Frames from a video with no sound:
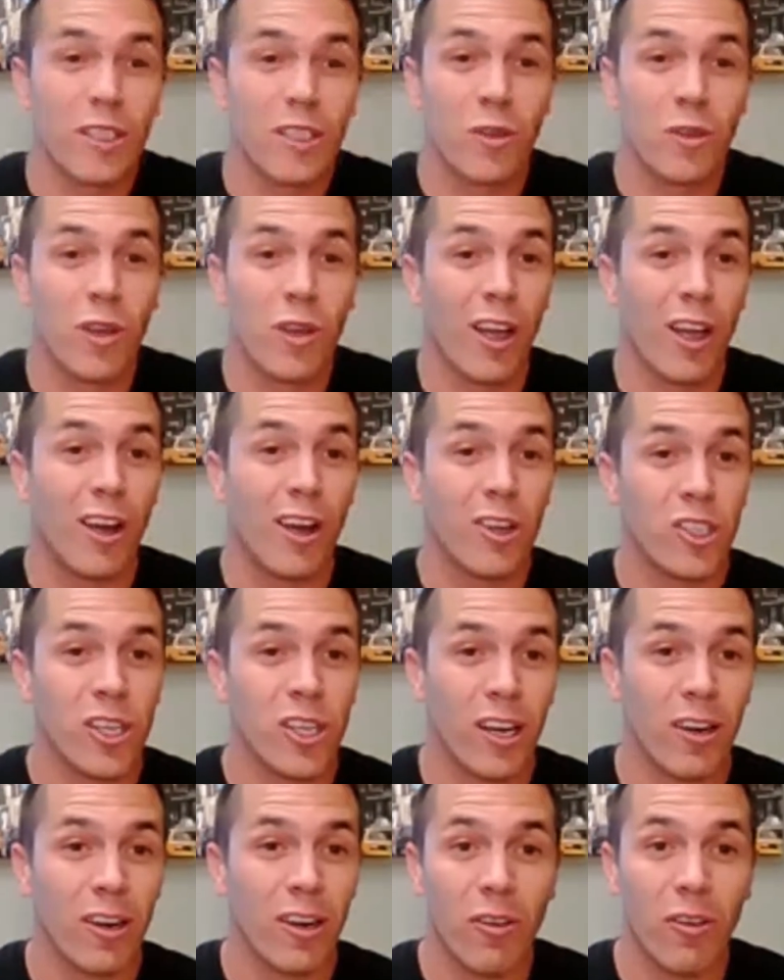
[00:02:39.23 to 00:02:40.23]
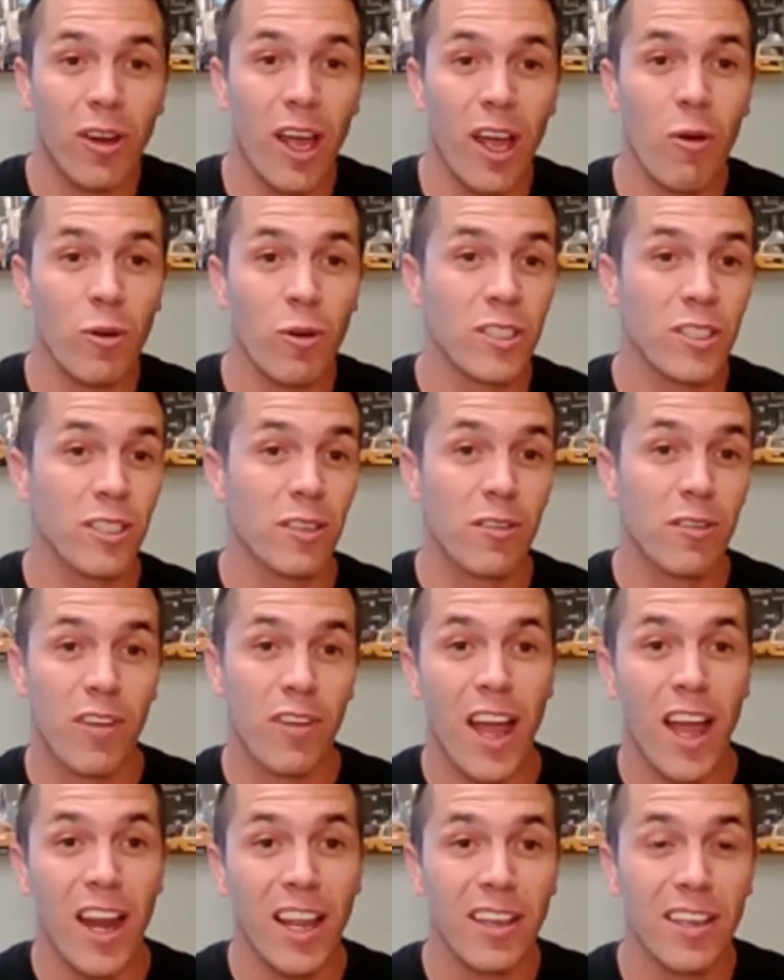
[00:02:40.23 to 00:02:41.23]
doing our share, right? We're still
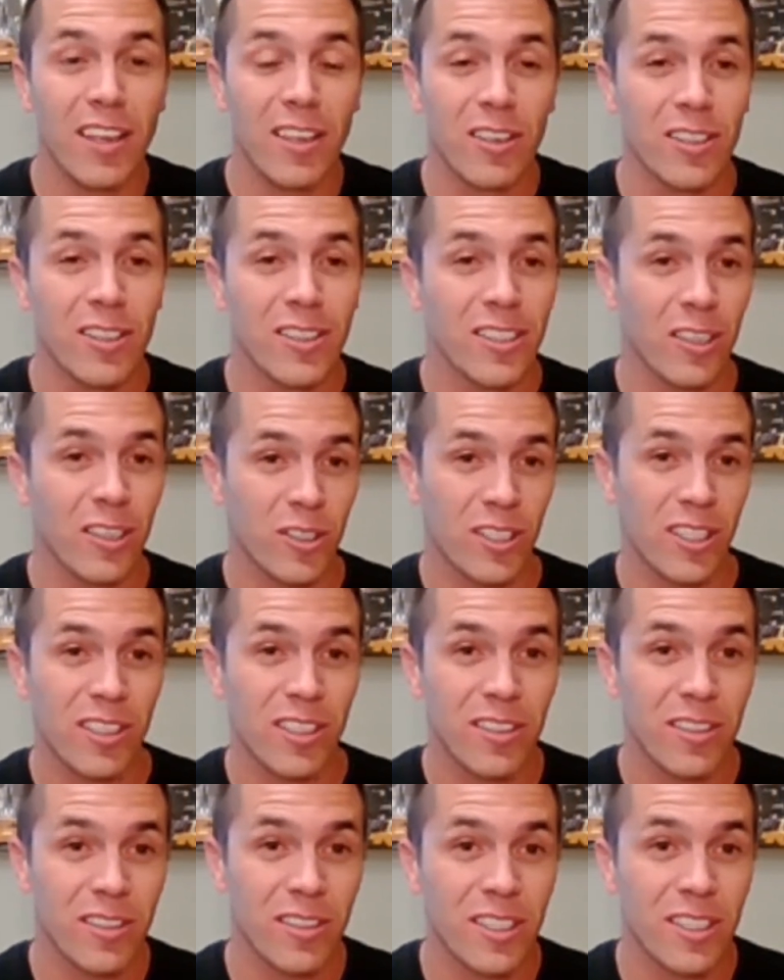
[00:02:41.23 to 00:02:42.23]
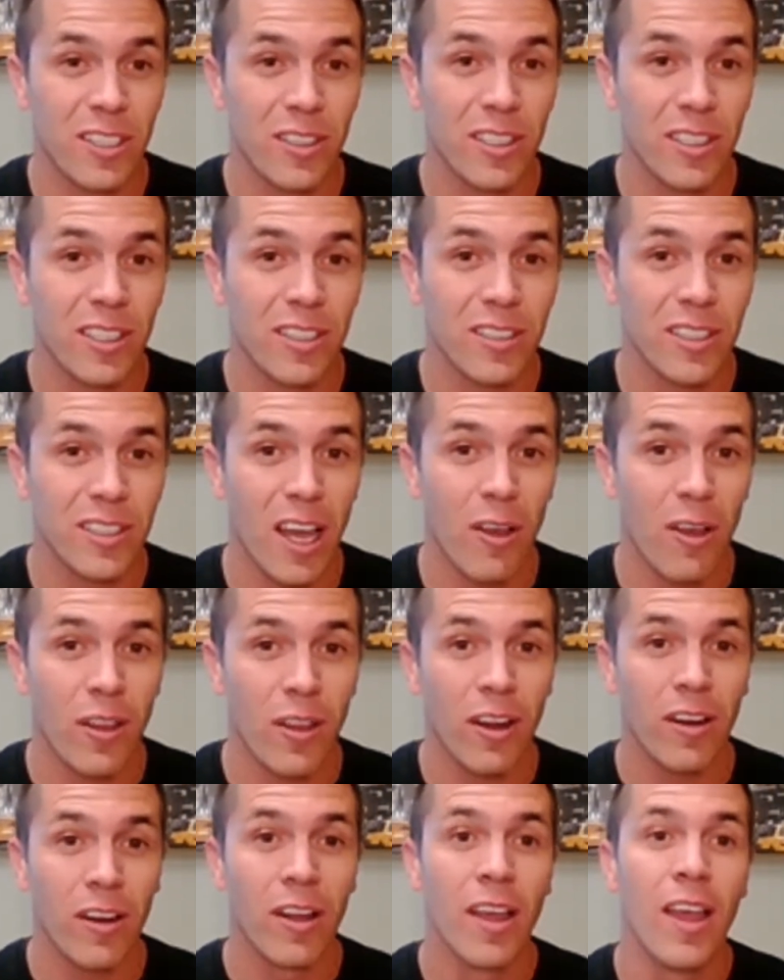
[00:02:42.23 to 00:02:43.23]
finding deals. There's still deals out
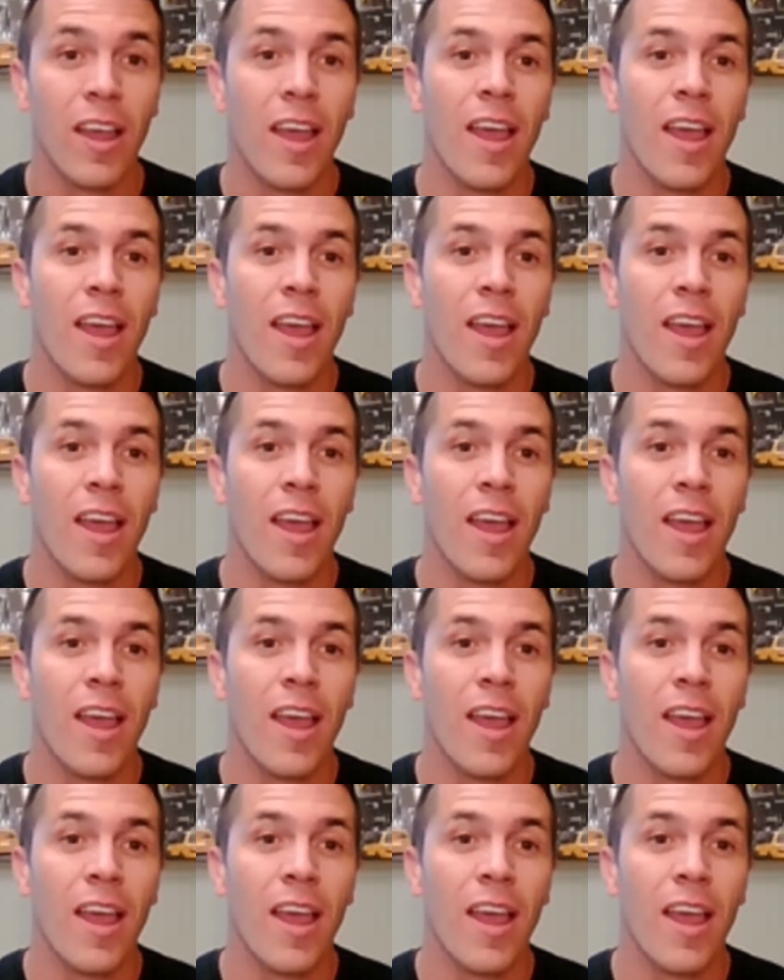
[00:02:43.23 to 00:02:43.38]
there.